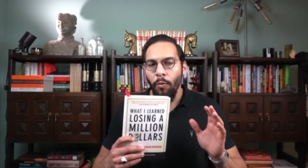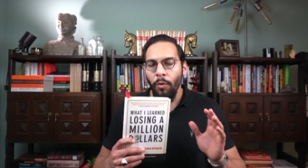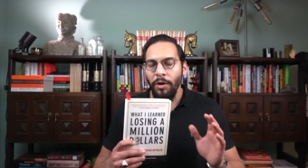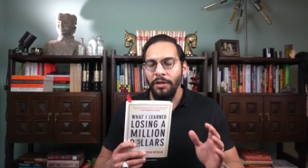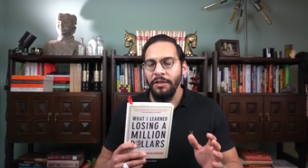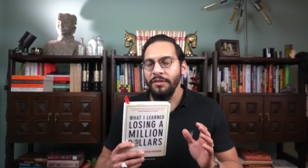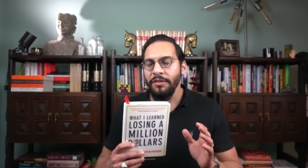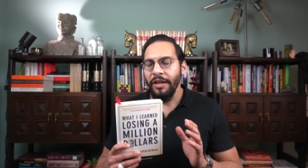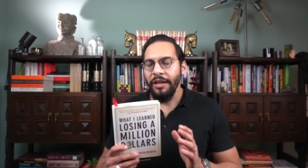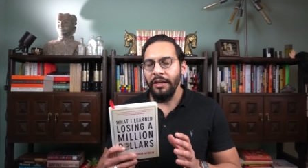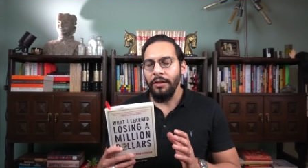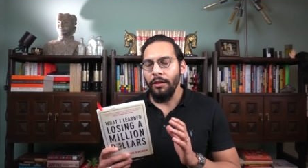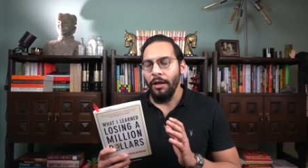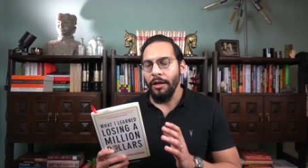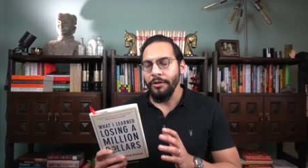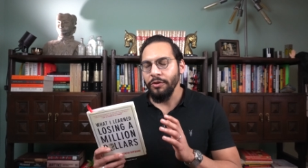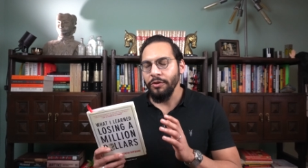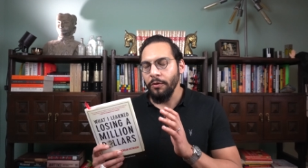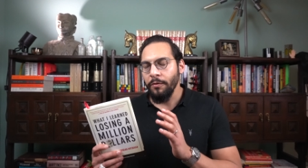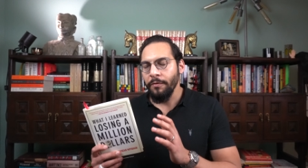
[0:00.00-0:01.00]
what
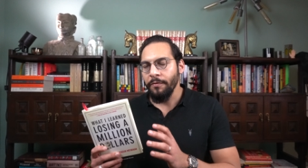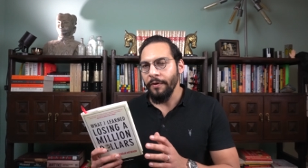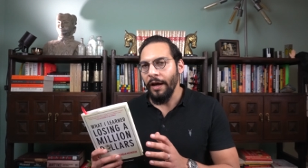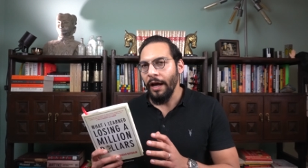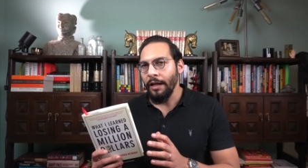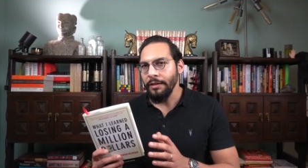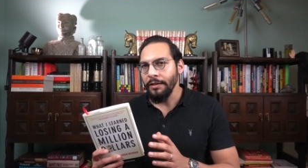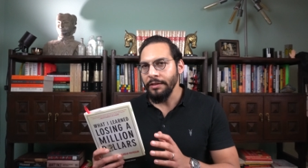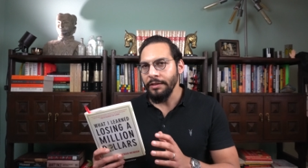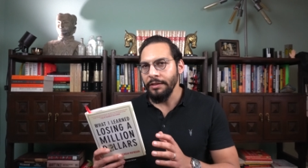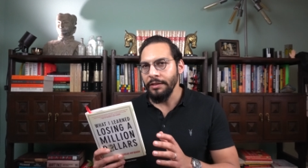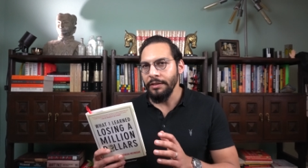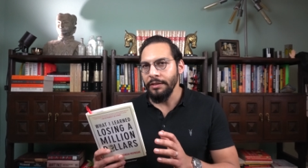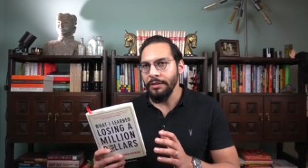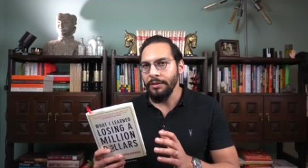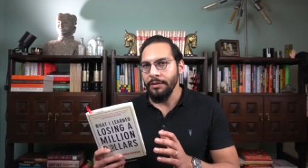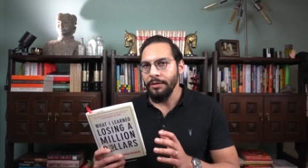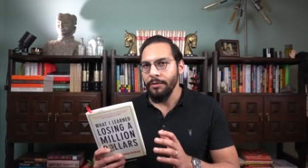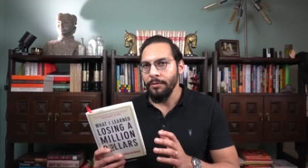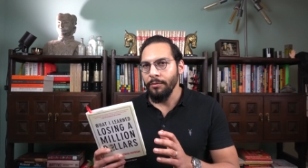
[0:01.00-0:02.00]
psychological
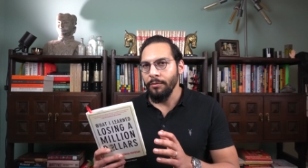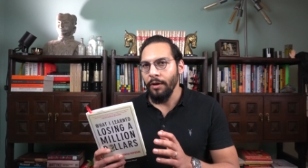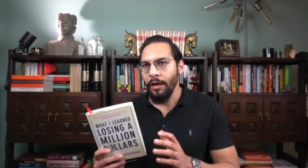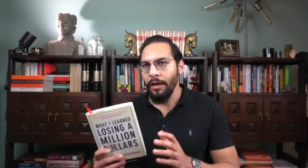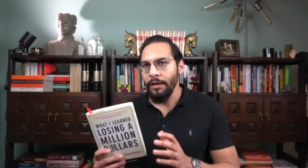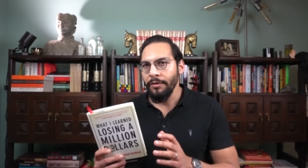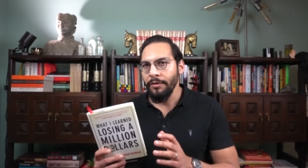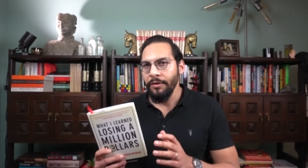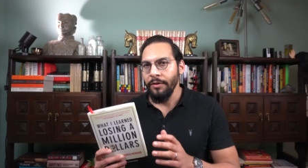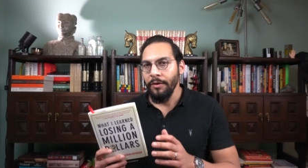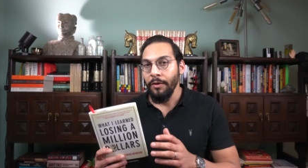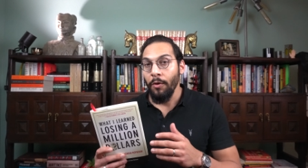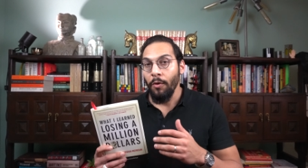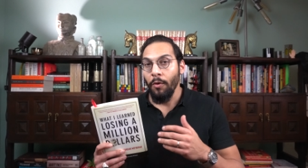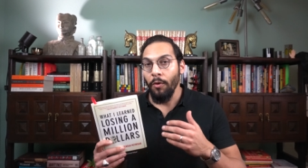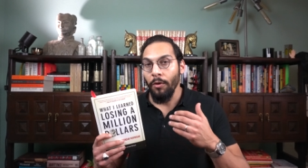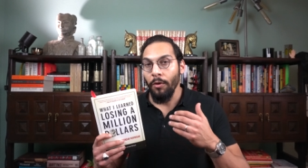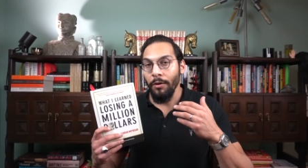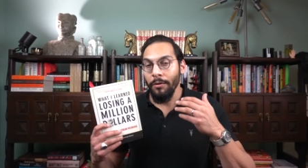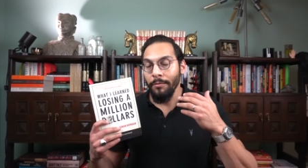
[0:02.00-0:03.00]
fallacies, right,
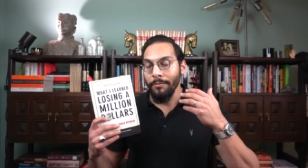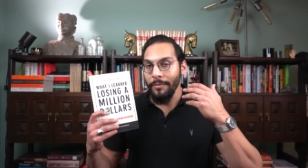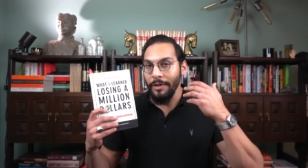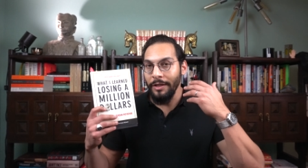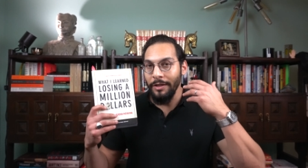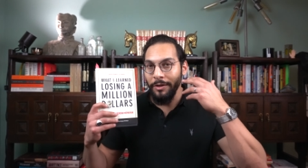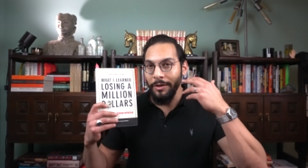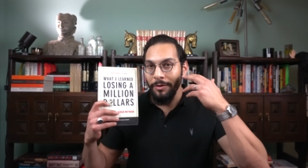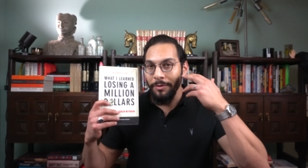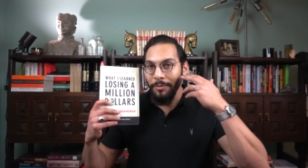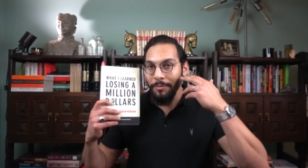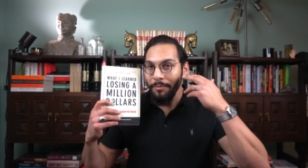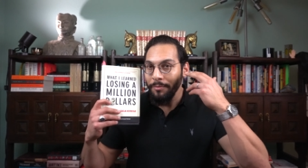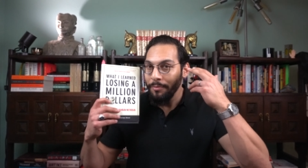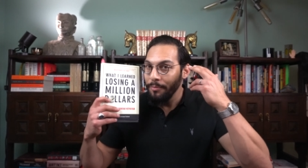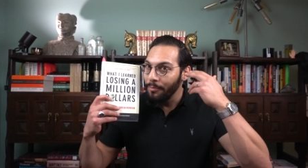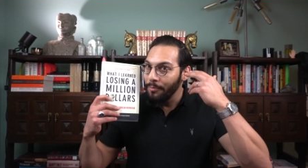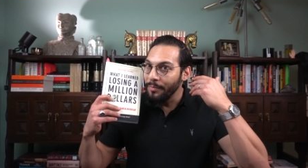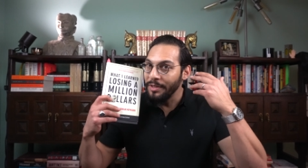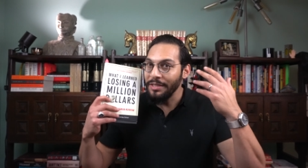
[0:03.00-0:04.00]
or, you know,
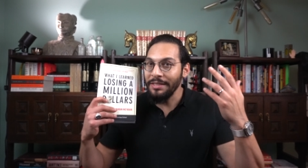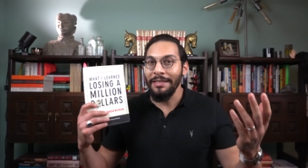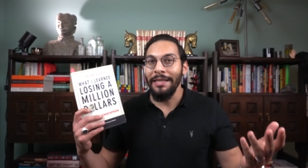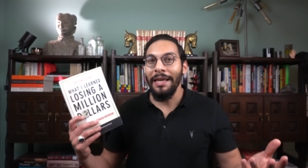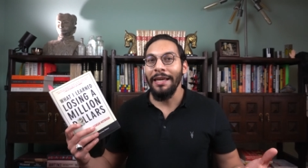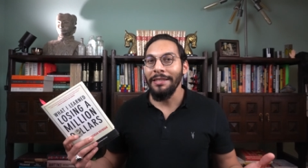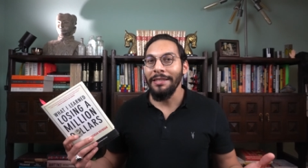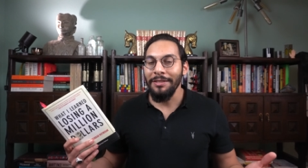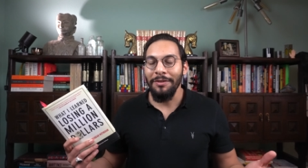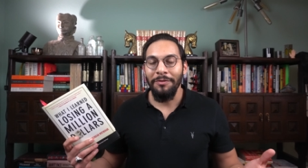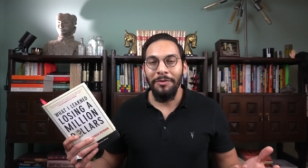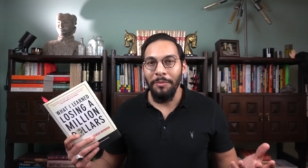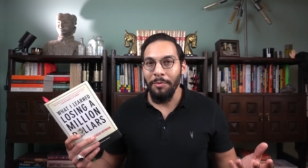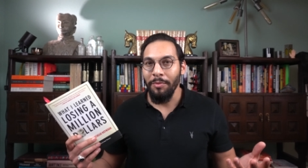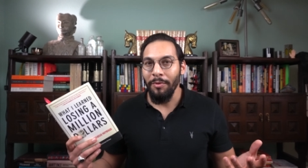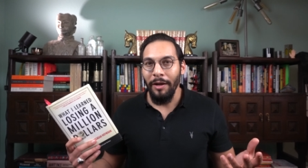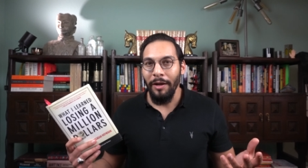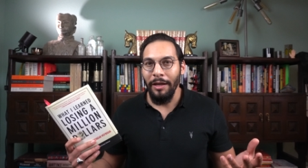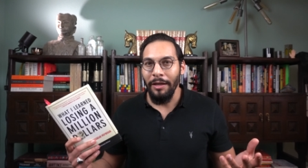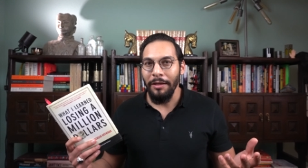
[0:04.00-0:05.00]
mistakes of the
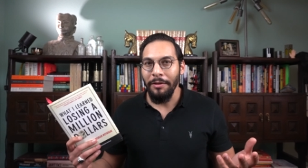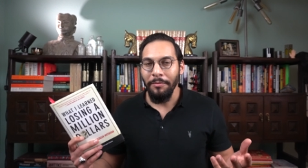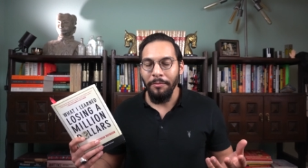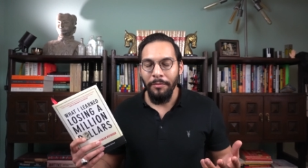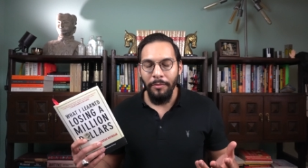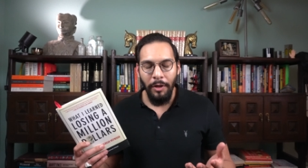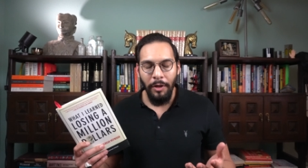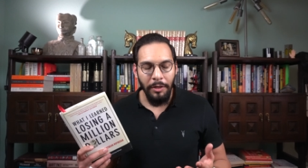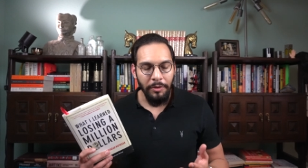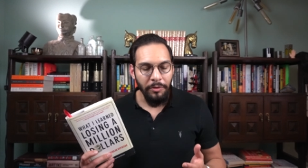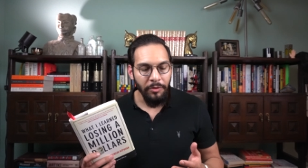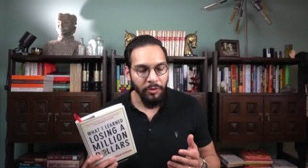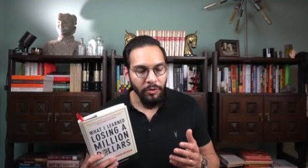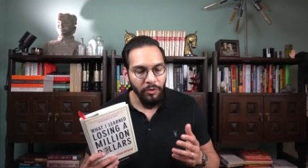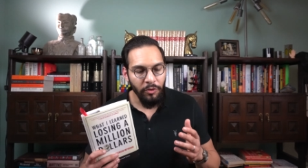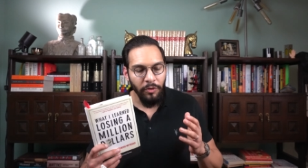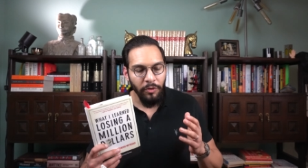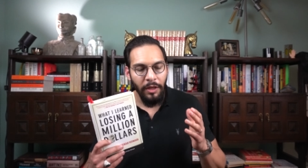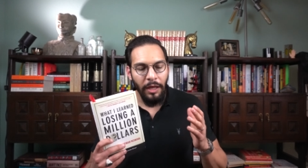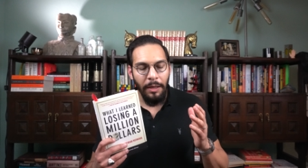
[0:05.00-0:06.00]
brain, right,
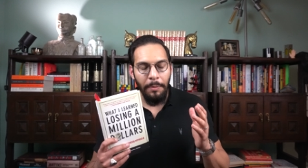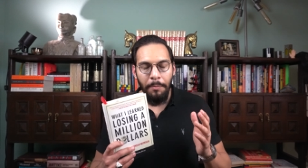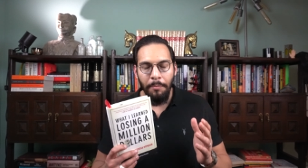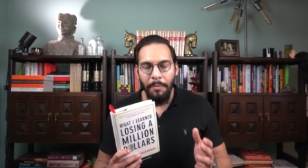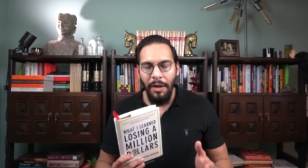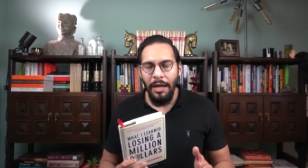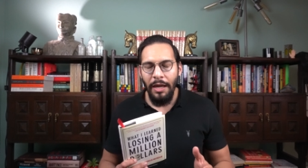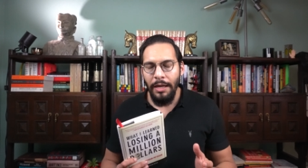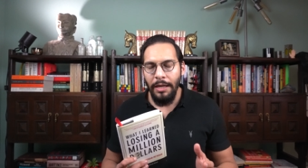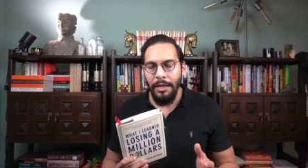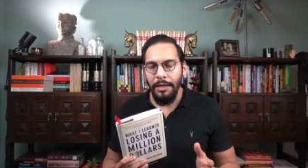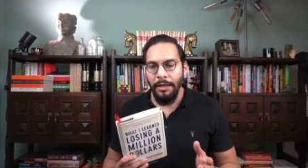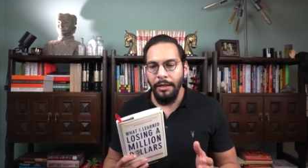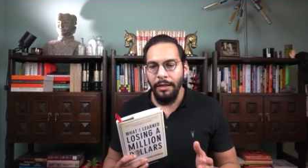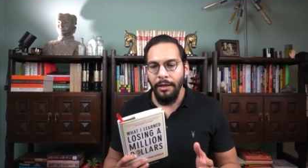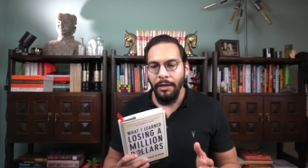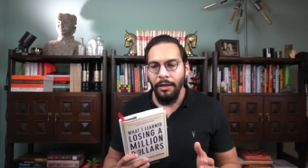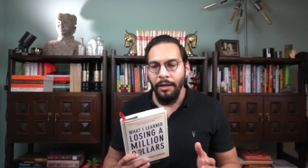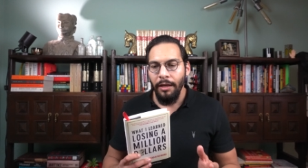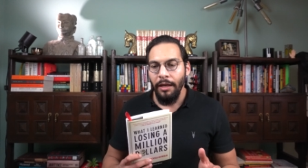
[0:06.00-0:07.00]
do they make
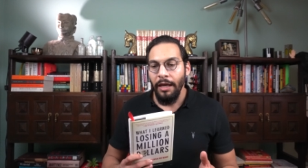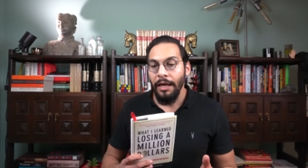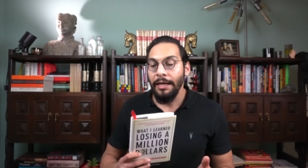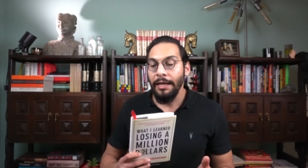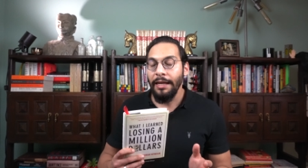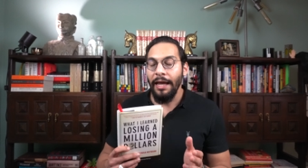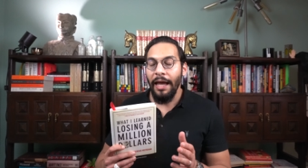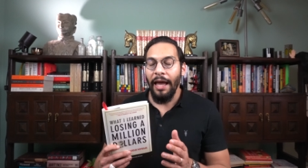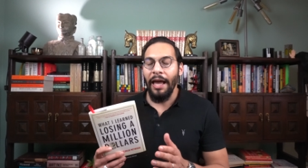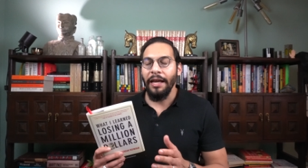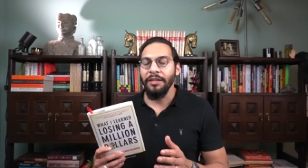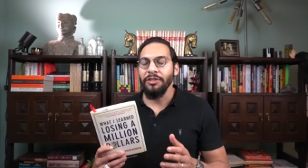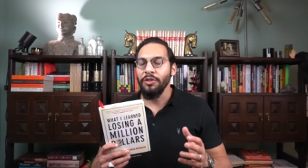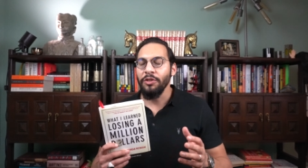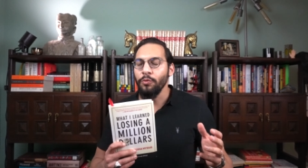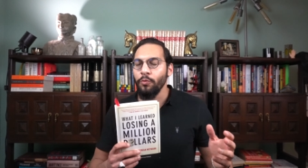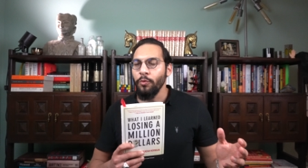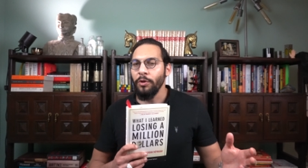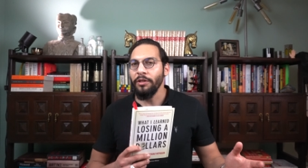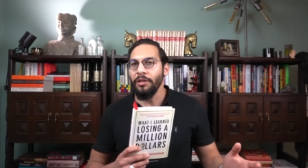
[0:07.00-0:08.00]
in
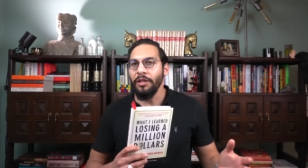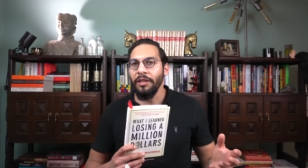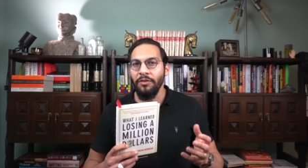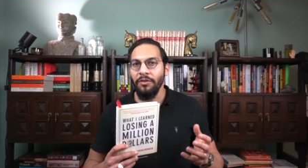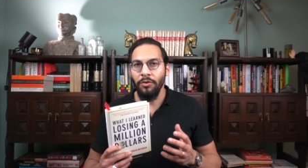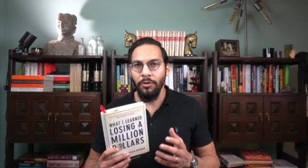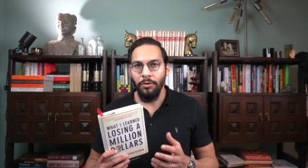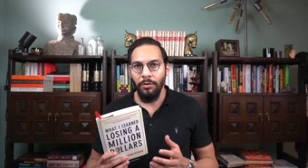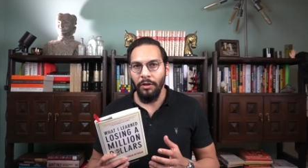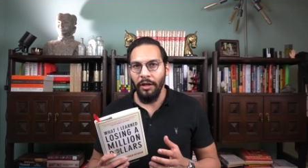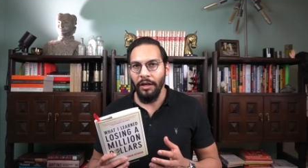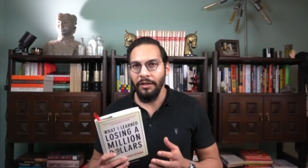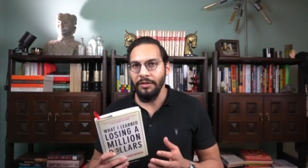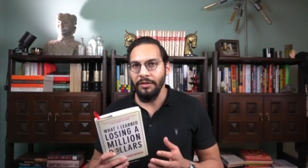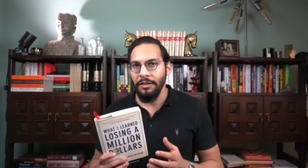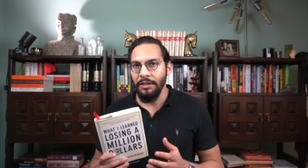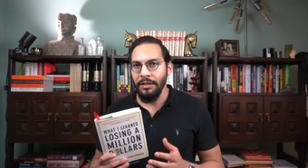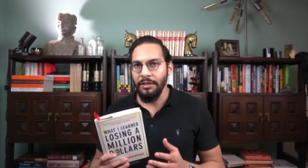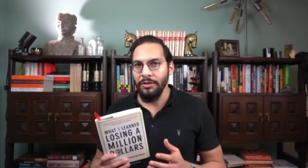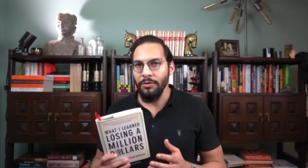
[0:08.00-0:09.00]
action when
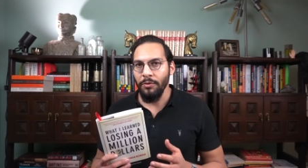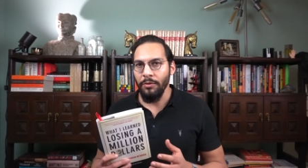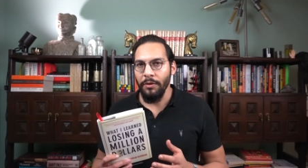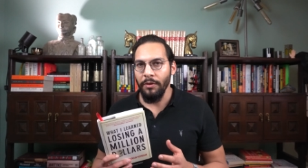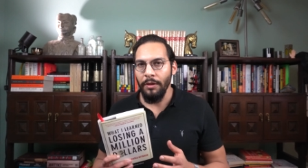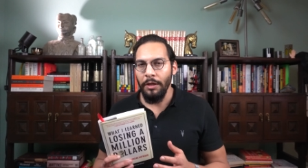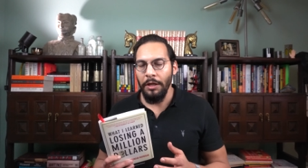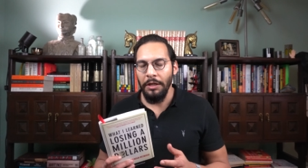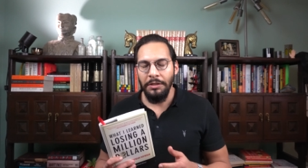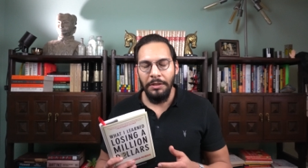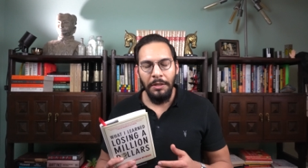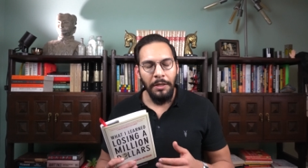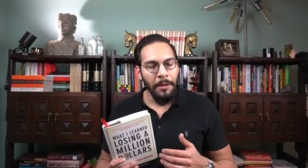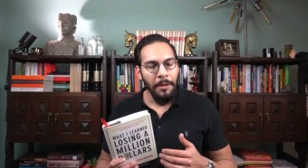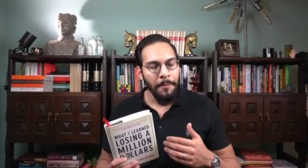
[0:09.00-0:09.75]
internalizing these sort of things?